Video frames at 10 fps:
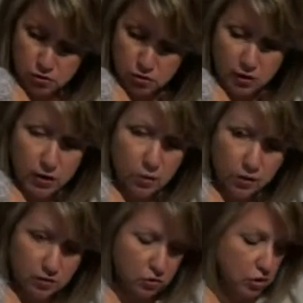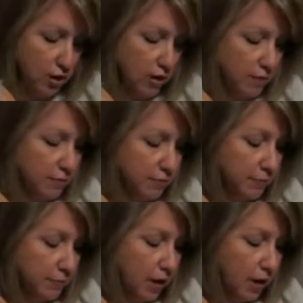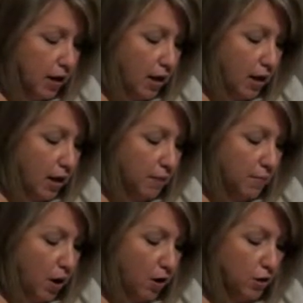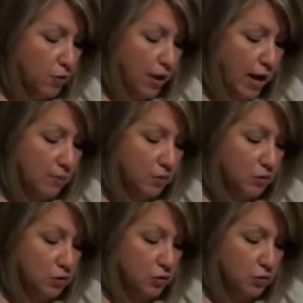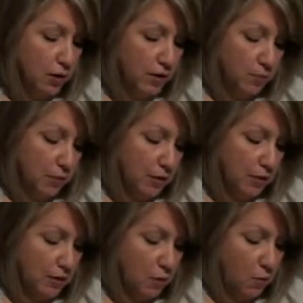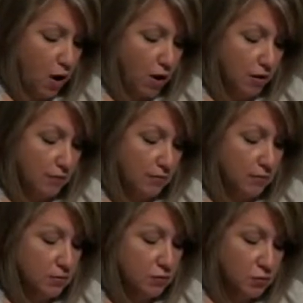And since you're in a wheelchair, are you able to independently walk?